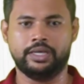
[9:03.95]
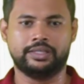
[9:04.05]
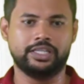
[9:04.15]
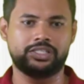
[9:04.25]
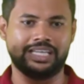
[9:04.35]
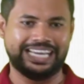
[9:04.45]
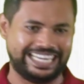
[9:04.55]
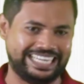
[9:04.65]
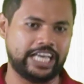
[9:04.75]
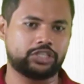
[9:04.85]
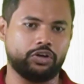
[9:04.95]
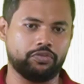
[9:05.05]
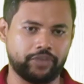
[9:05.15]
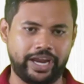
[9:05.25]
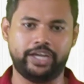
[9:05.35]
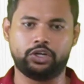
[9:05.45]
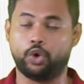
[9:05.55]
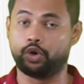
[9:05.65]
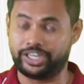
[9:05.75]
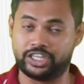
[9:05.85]
This index of 8
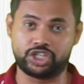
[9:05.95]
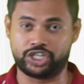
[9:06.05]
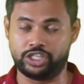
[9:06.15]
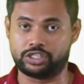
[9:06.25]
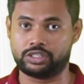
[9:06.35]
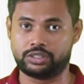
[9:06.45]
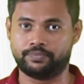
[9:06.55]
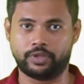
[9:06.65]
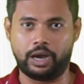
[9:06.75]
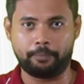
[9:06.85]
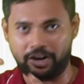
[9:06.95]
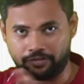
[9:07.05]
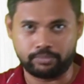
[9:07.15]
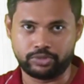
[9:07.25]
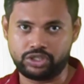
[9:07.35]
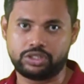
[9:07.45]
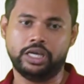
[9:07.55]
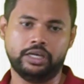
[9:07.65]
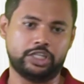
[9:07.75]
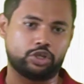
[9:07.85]
core industries, apart from this,
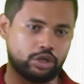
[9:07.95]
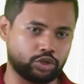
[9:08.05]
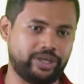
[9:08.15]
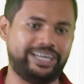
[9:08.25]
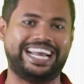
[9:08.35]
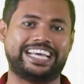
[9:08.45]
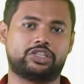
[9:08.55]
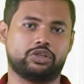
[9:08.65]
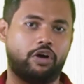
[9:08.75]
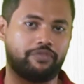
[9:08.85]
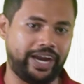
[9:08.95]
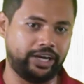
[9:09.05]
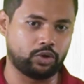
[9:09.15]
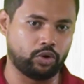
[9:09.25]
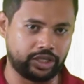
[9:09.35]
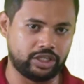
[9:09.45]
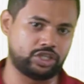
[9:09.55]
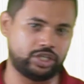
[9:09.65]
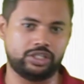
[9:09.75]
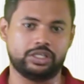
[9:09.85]
there is also index of 8 core
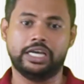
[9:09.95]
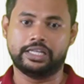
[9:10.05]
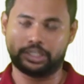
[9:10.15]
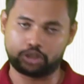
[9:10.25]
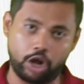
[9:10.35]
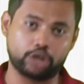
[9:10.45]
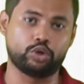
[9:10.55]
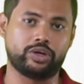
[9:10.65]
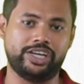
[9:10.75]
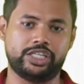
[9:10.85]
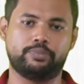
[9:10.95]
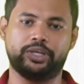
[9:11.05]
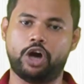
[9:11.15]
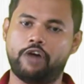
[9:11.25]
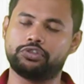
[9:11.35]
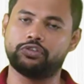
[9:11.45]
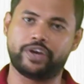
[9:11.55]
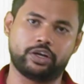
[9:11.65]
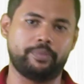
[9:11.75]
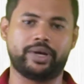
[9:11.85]
industries that is also released by the Office of
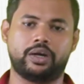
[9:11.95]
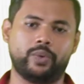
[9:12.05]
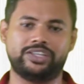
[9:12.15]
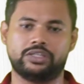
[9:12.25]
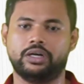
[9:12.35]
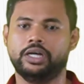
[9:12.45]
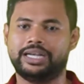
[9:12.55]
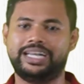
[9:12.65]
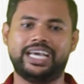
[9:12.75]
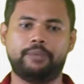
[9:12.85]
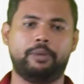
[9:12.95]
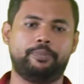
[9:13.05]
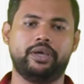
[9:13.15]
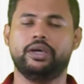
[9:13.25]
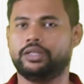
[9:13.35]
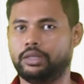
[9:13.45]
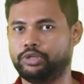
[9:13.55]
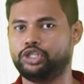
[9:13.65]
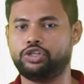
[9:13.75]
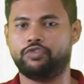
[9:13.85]
Economic Advisor, DIPP, the
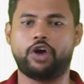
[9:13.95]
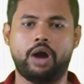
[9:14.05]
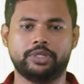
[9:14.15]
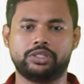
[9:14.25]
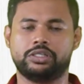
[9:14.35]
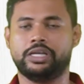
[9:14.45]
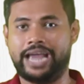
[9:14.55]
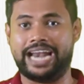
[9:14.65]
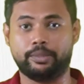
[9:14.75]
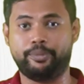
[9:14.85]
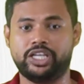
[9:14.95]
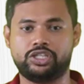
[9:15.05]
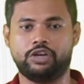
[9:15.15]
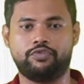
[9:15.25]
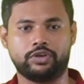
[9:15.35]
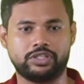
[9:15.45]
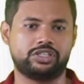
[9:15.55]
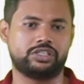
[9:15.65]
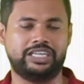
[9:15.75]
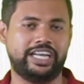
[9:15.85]
Ministry of Commerce, and the base year for
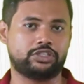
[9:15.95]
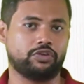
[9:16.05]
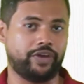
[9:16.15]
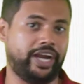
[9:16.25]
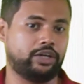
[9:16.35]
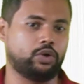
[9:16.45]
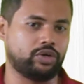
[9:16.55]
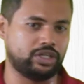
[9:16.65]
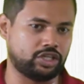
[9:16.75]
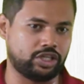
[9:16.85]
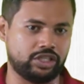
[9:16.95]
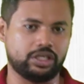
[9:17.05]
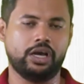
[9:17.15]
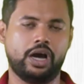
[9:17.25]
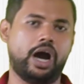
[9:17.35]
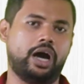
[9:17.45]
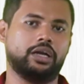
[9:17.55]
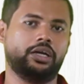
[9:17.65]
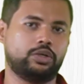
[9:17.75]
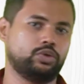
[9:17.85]
this index of 8 core industries
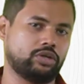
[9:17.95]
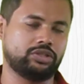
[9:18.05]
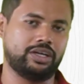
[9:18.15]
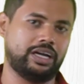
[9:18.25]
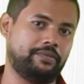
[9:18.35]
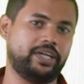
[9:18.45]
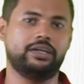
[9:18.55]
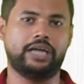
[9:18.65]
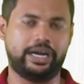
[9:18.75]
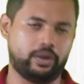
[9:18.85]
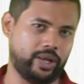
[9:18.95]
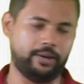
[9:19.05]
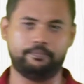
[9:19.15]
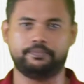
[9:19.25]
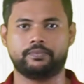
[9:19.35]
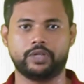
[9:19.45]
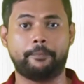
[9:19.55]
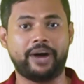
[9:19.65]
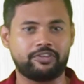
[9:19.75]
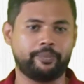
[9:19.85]
are 2011 and 12.
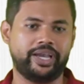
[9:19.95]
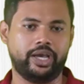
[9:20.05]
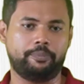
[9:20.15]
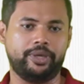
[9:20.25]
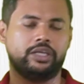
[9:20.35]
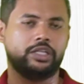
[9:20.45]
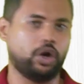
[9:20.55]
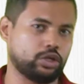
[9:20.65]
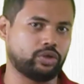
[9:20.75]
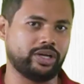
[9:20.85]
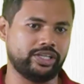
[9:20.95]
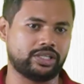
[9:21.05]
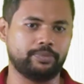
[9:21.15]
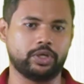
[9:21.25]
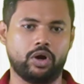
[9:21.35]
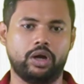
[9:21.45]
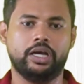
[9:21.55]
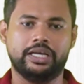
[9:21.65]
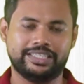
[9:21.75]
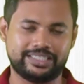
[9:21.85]
Apart from IIP, they also released something
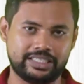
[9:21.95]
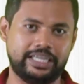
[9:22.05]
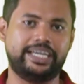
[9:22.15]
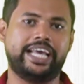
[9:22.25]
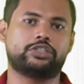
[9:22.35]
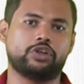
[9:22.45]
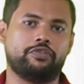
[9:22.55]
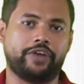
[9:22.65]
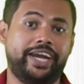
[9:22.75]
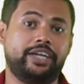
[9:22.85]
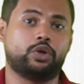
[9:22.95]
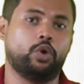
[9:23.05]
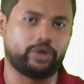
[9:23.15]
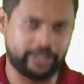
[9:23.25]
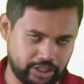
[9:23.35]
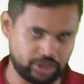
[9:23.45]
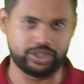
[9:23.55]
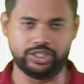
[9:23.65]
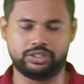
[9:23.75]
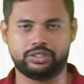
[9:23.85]
called this index of 8 core
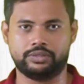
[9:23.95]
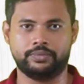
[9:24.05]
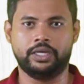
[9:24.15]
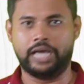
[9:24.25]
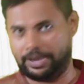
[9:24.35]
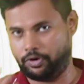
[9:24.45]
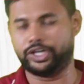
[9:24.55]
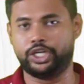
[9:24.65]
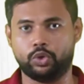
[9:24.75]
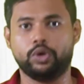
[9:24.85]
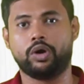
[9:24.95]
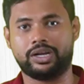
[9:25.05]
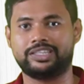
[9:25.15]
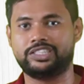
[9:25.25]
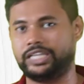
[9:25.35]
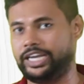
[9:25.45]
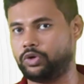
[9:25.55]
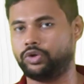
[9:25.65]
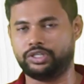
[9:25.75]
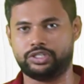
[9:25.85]
industries. I have already told you what are these 8
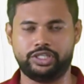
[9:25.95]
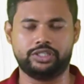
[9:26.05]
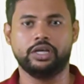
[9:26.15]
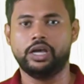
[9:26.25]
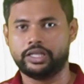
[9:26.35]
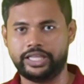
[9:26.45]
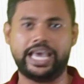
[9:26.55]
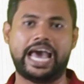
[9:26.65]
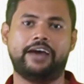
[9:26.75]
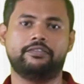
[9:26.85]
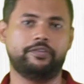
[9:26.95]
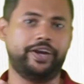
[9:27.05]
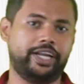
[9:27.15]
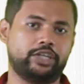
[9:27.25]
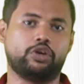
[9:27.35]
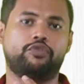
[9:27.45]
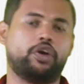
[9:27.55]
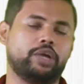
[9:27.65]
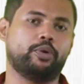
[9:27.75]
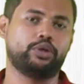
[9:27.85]
core industries. They have the weightage of
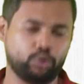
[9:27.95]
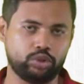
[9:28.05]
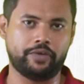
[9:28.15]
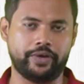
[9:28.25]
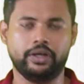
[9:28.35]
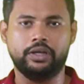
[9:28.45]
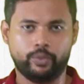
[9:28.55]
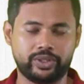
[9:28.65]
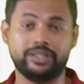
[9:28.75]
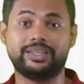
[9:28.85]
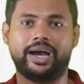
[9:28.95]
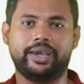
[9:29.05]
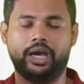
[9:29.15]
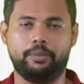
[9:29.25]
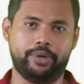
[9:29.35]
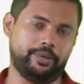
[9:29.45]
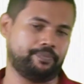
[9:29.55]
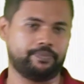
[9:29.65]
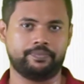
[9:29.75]
40.27 within the IIP.